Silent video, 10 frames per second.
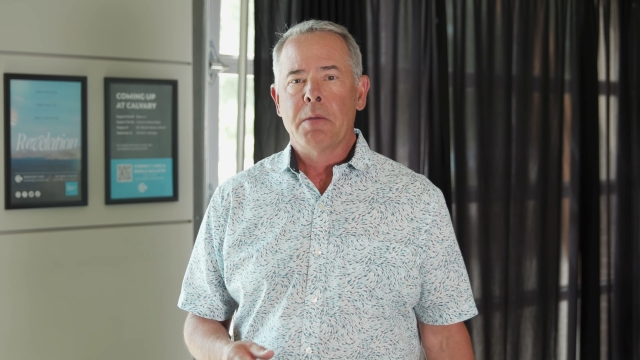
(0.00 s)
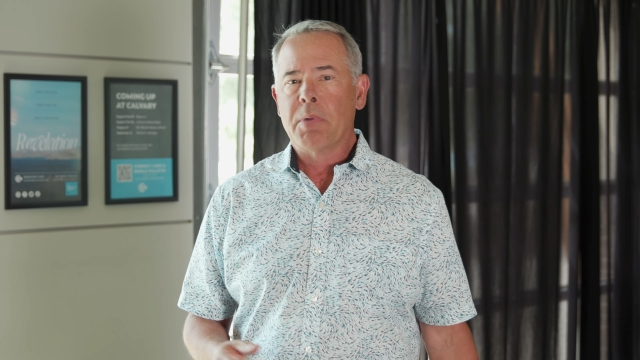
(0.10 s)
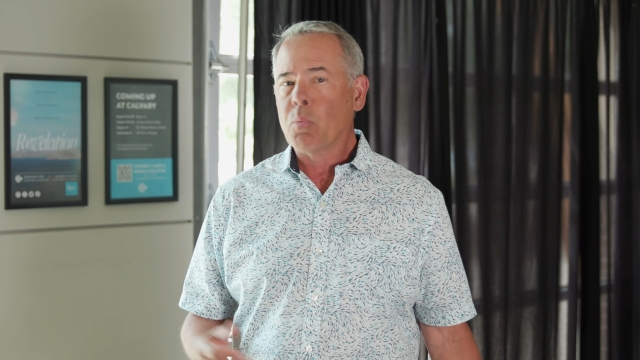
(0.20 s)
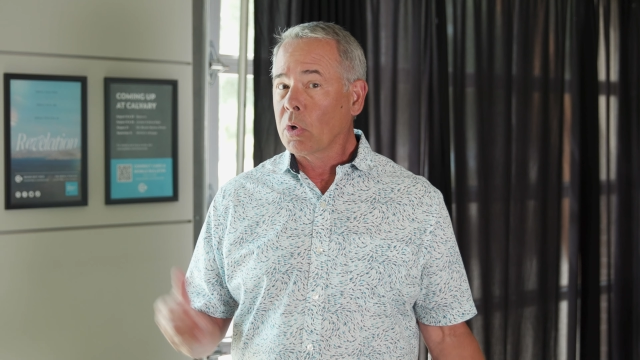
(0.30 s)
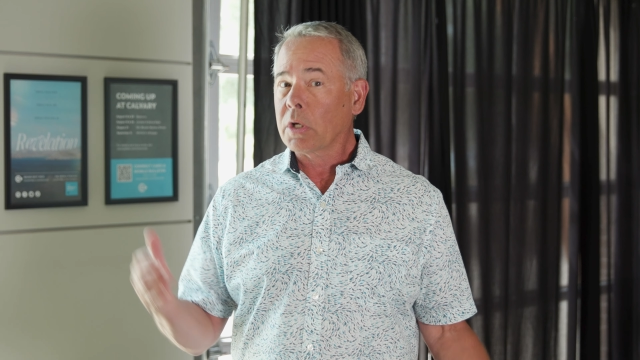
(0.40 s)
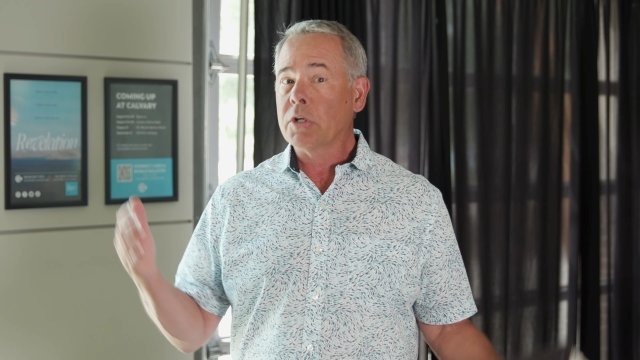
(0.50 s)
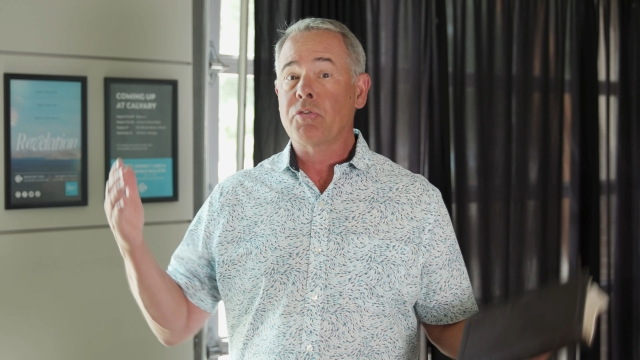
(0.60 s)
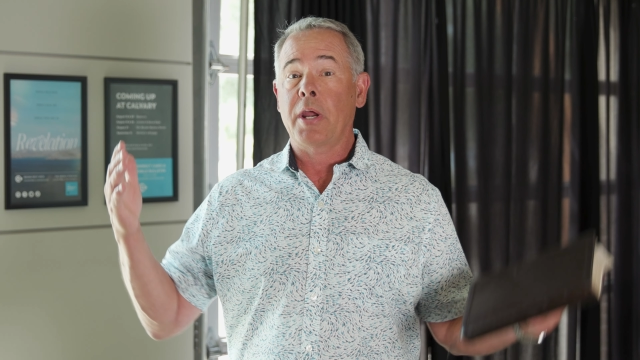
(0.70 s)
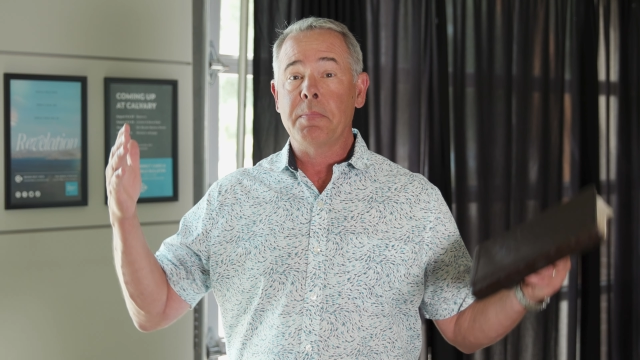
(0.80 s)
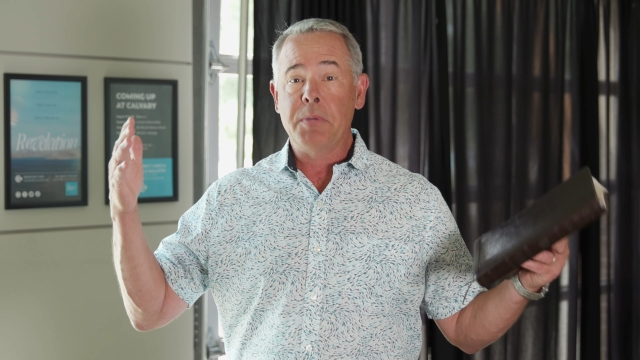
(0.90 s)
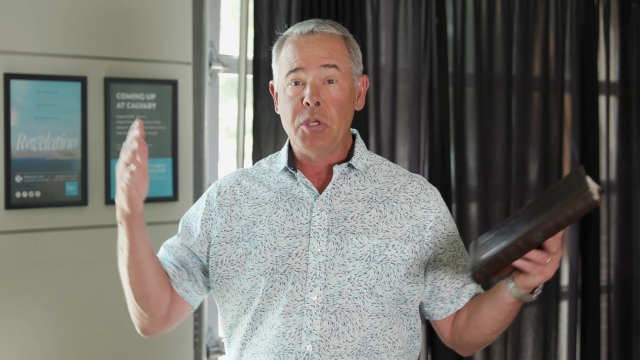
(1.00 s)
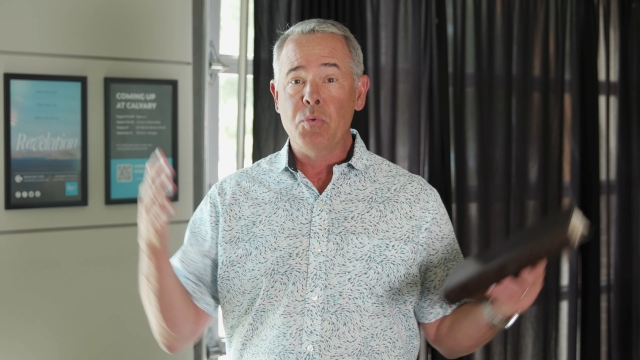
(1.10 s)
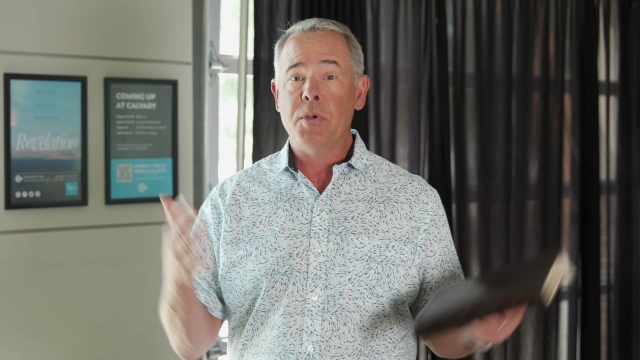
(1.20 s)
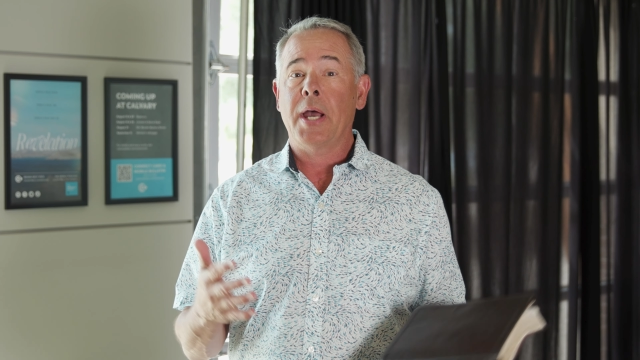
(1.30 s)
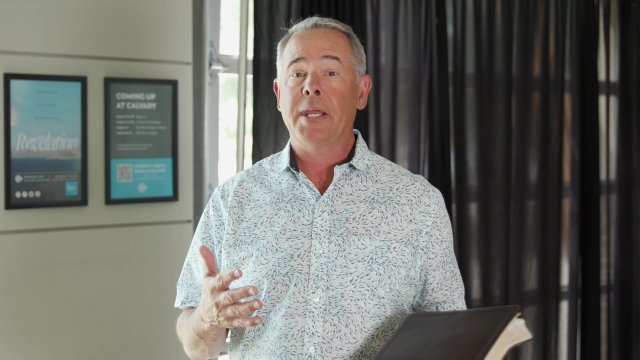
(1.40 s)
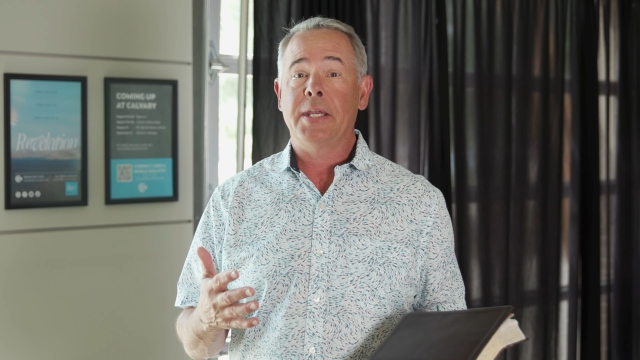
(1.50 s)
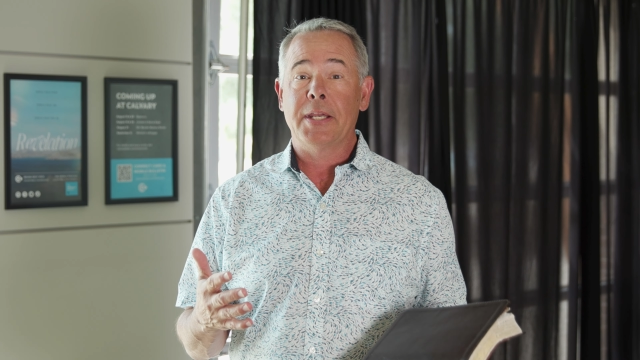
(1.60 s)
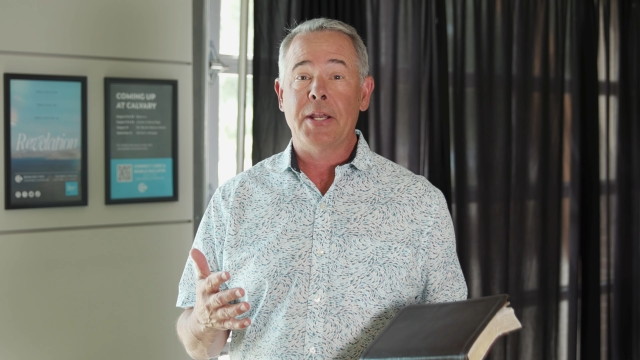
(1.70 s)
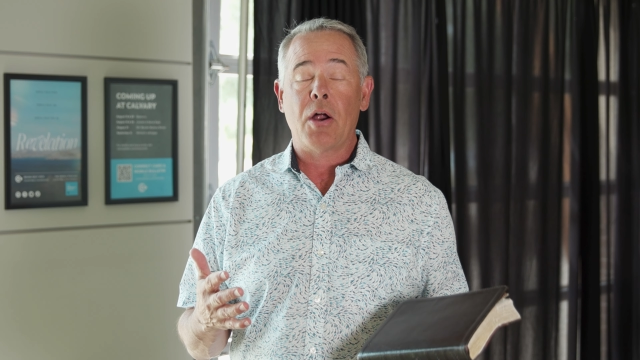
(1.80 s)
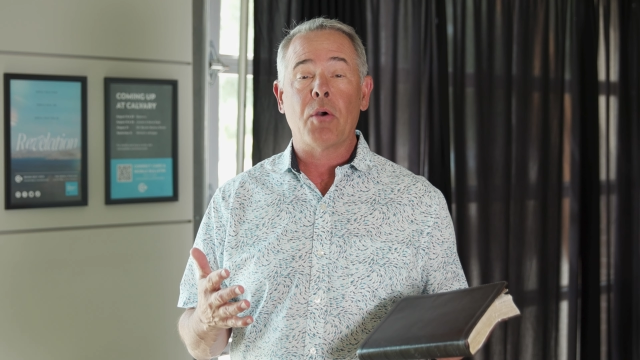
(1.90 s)
But we're going to try to be
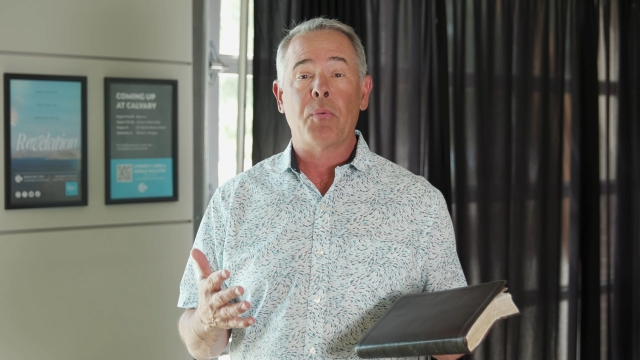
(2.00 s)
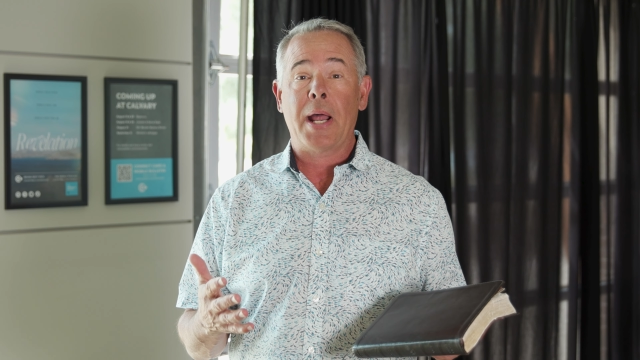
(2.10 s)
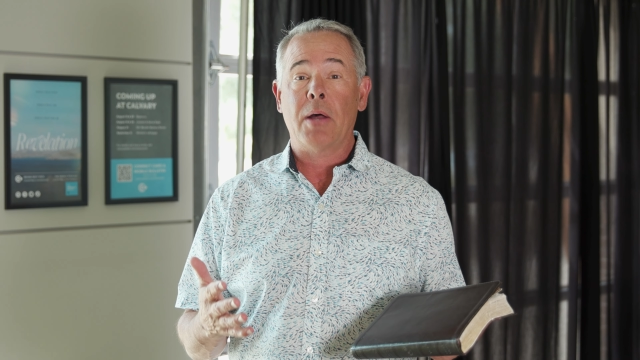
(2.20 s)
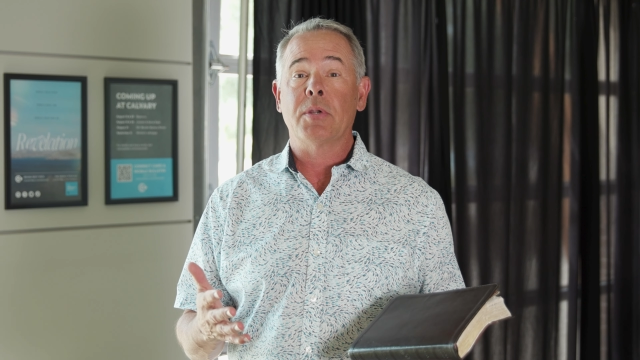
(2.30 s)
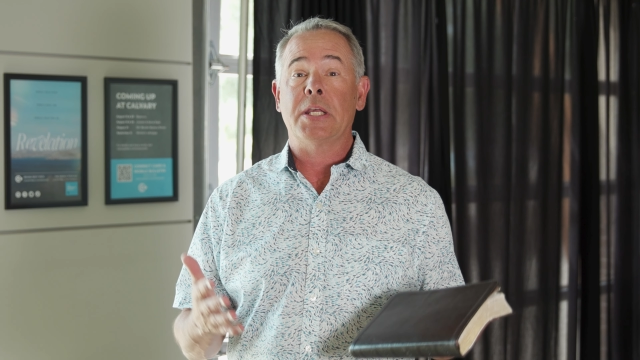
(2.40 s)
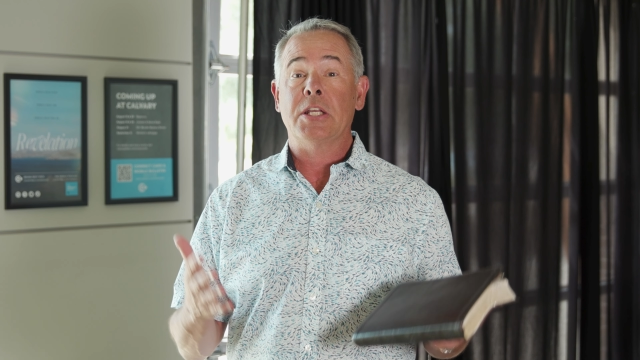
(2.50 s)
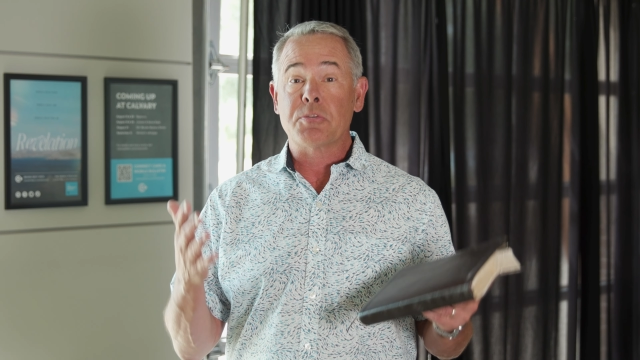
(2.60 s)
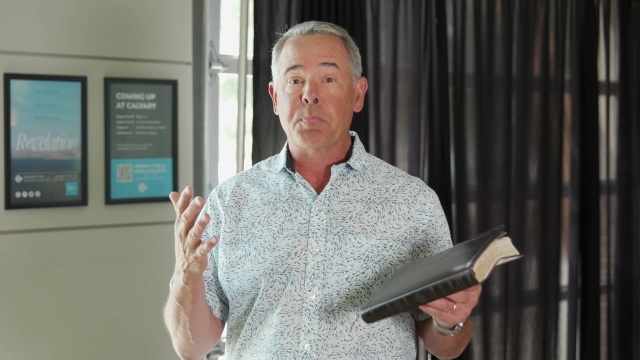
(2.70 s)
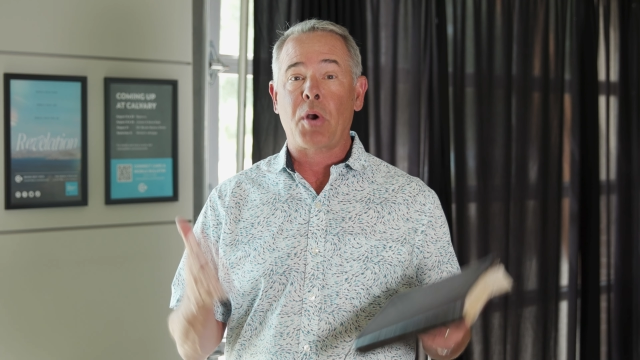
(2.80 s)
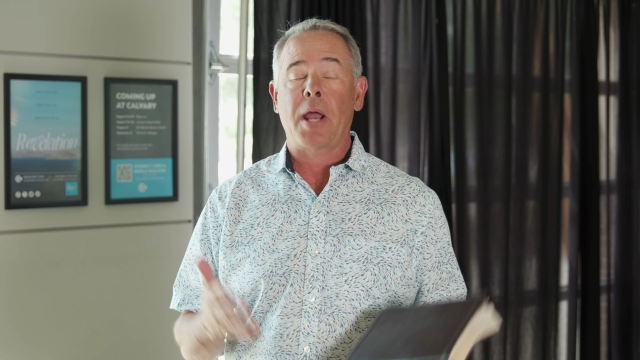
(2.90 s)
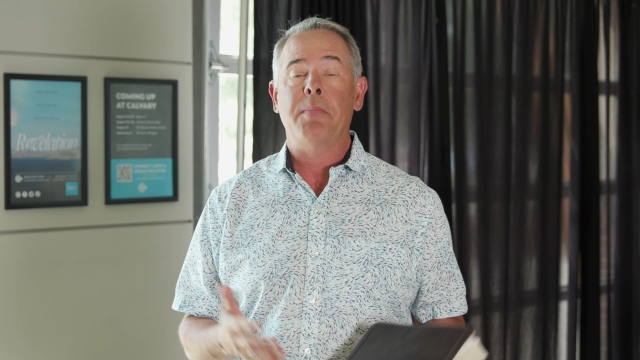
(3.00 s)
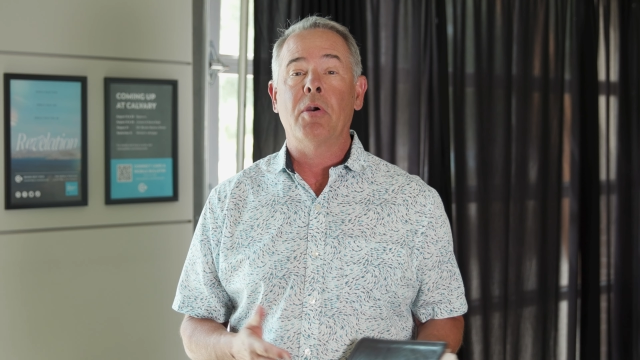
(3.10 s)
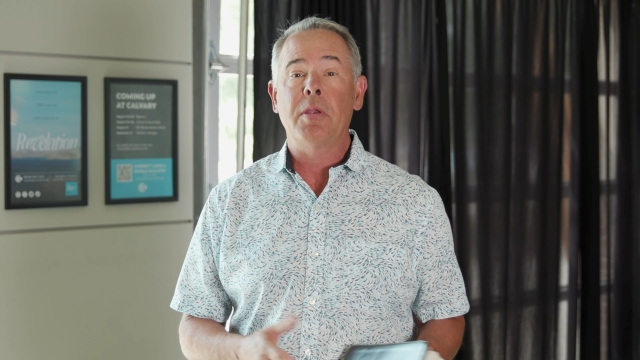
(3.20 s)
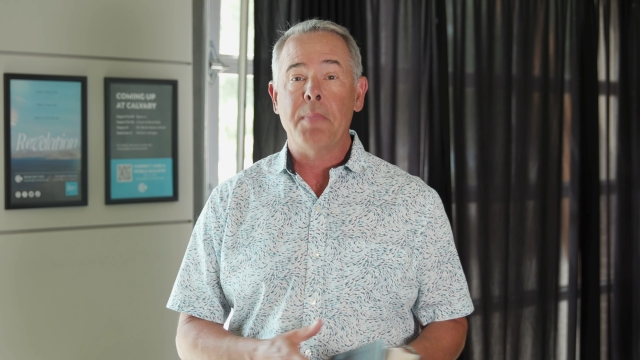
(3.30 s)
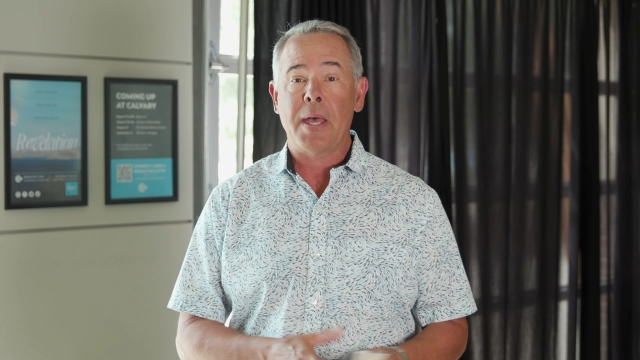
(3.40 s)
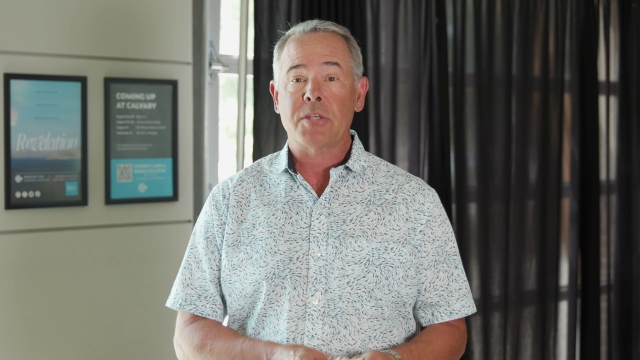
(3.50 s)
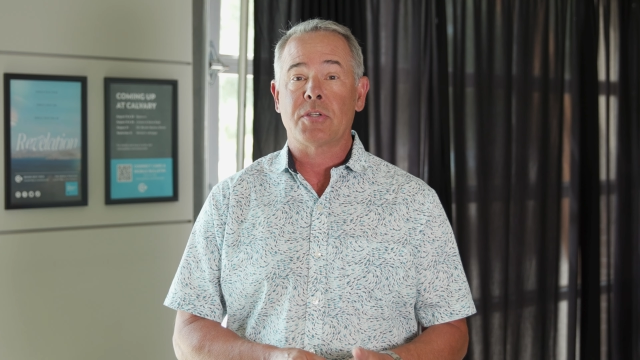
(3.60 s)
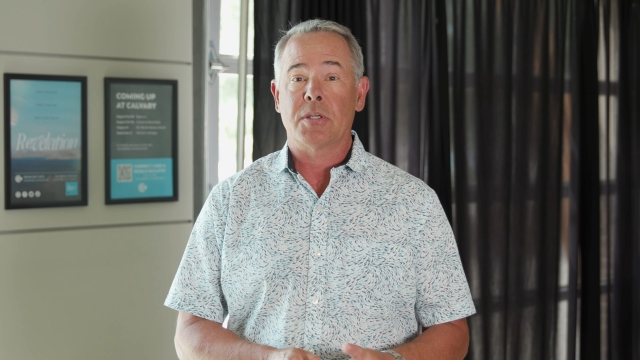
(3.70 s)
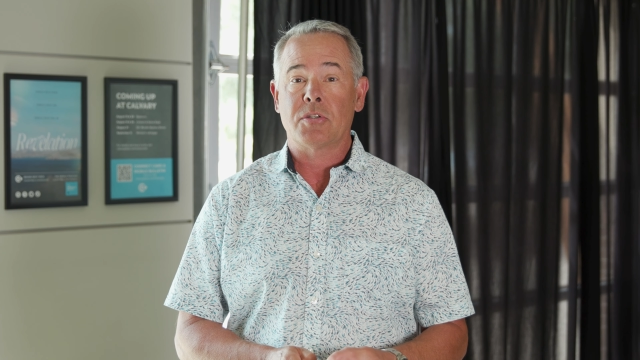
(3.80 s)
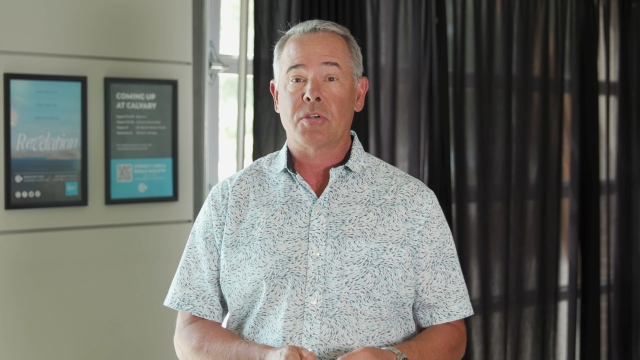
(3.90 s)
united around its primary
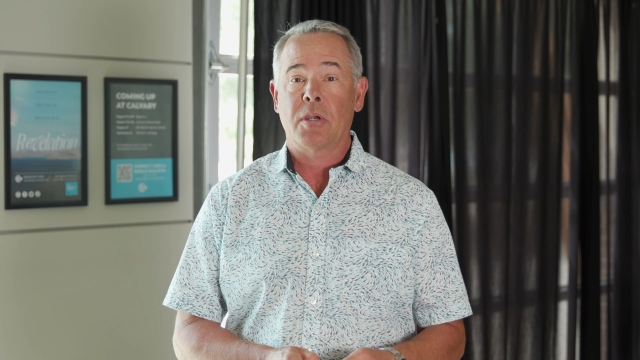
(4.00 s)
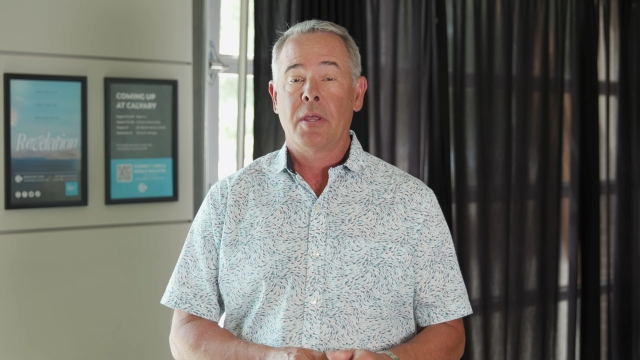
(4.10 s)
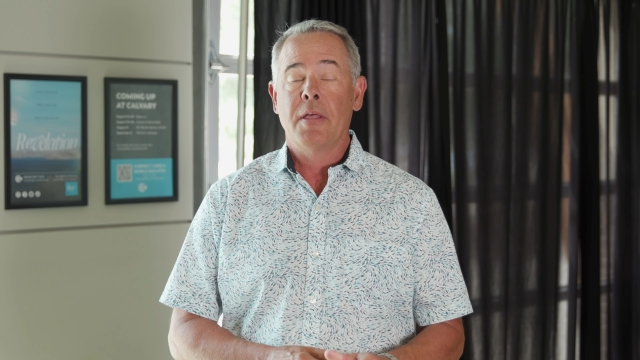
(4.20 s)
message.